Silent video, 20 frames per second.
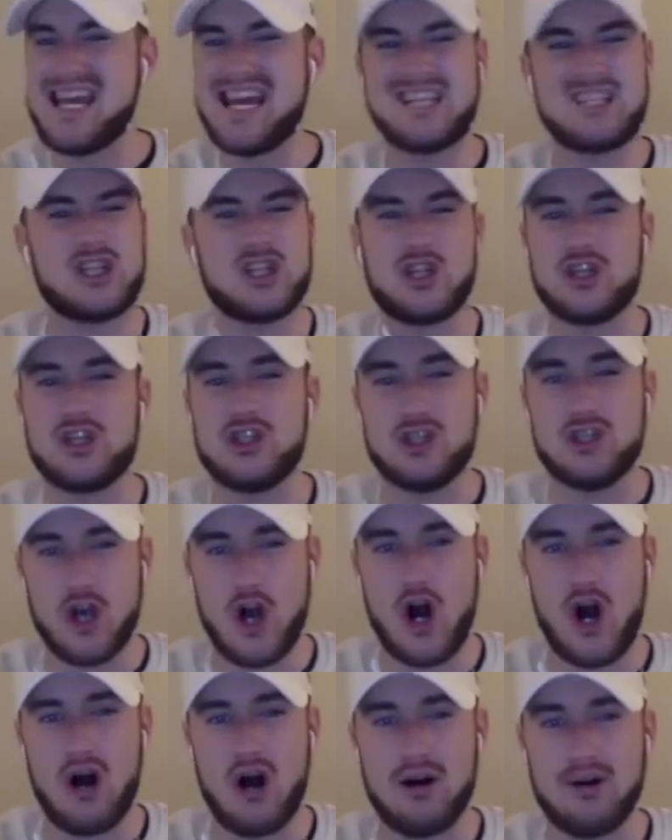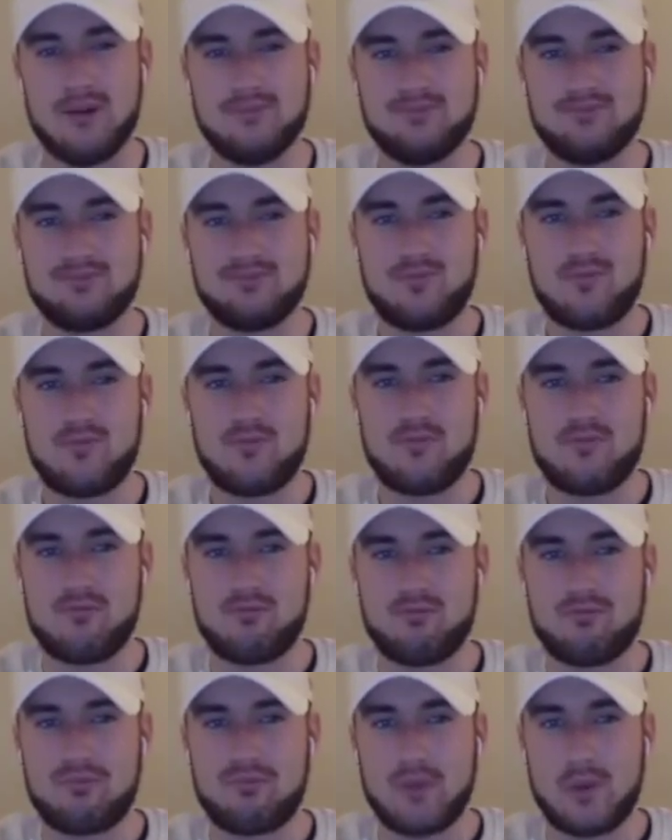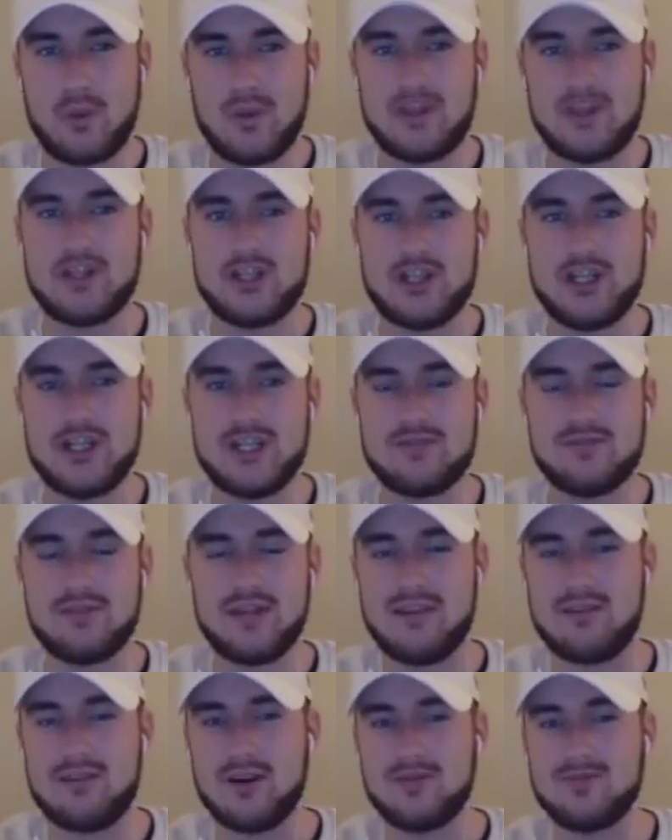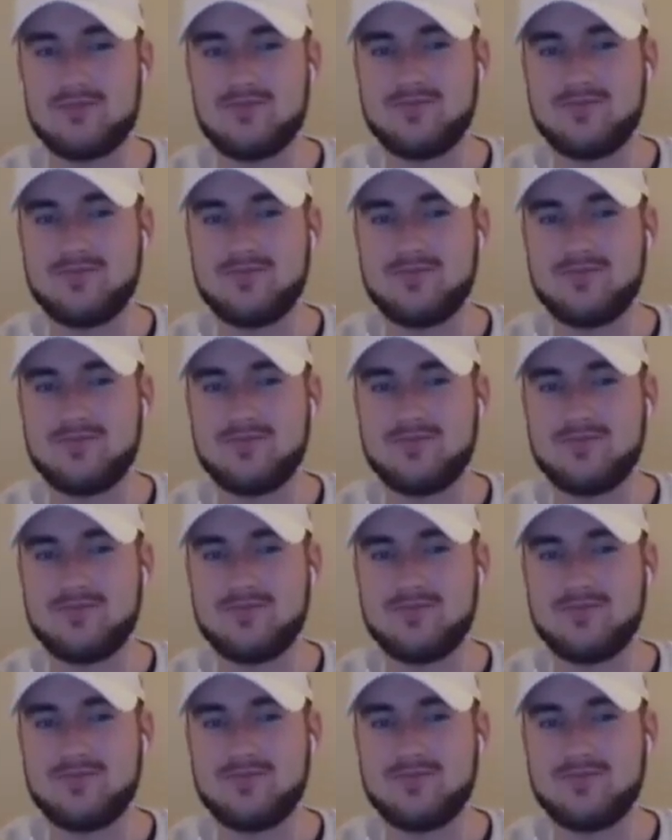to the jaw with the cheese flavor